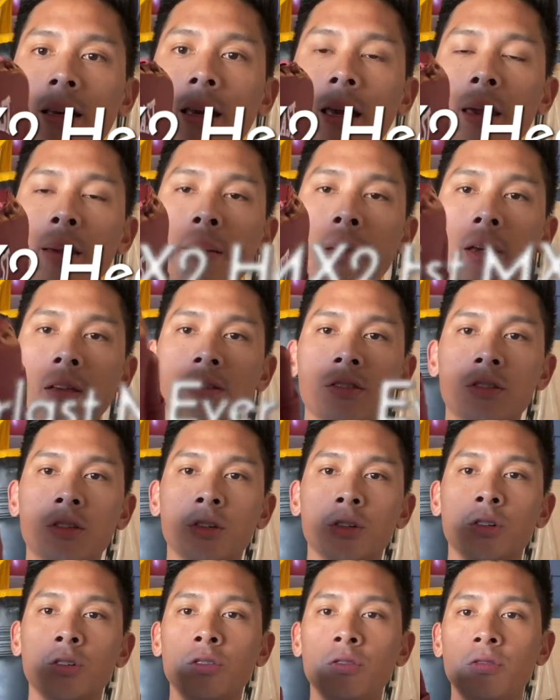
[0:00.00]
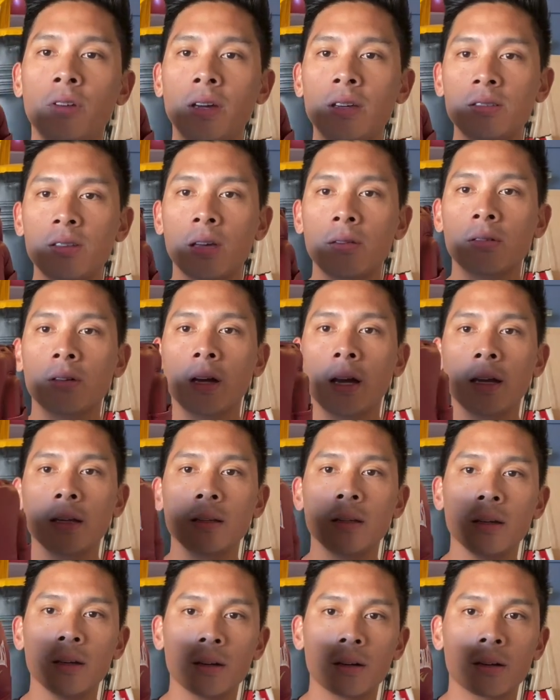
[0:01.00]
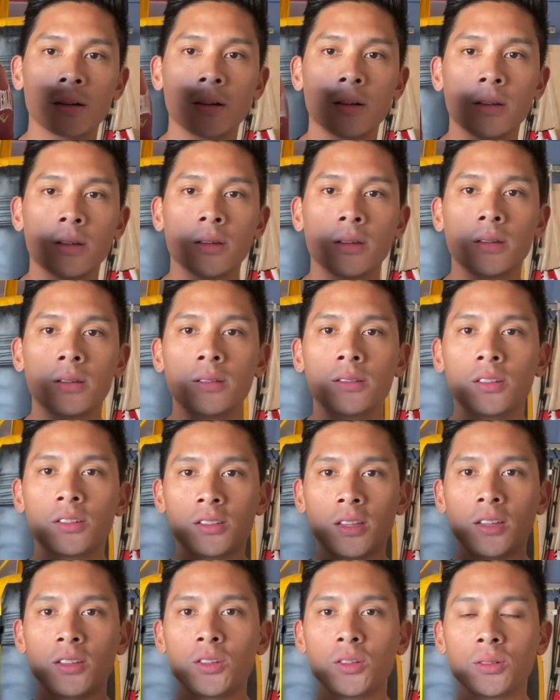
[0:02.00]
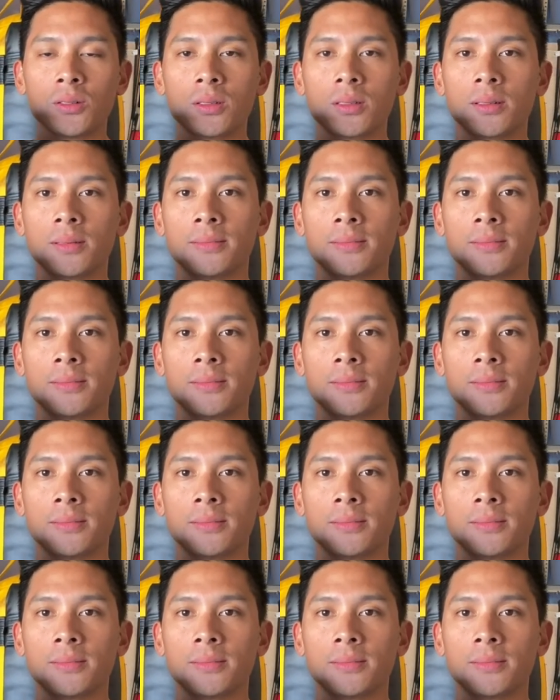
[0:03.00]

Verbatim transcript: M X two face saver headgear, so stay tuned.